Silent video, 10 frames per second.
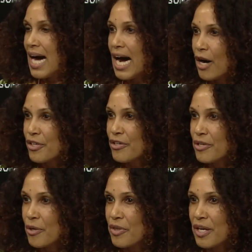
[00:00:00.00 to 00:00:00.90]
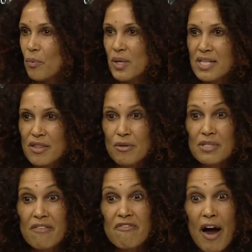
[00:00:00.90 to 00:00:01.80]
How do you know that it wasn't
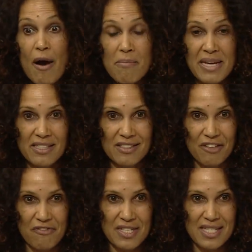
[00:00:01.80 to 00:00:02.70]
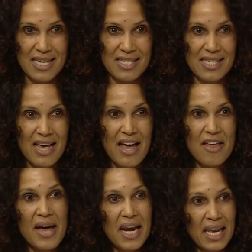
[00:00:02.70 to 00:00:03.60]
those environmental differences
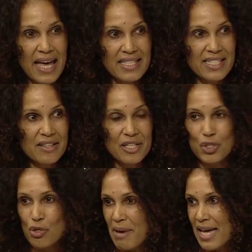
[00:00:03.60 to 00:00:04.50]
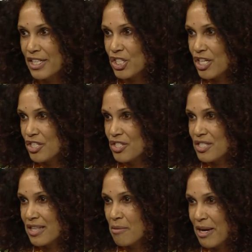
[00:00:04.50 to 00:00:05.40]
that led to these dramatic changes
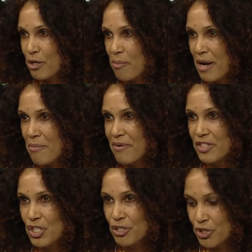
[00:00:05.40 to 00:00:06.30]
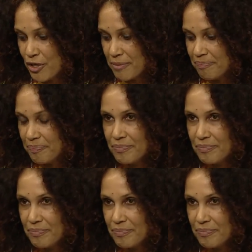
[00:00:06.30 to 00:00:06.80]
in the microbiome of the children?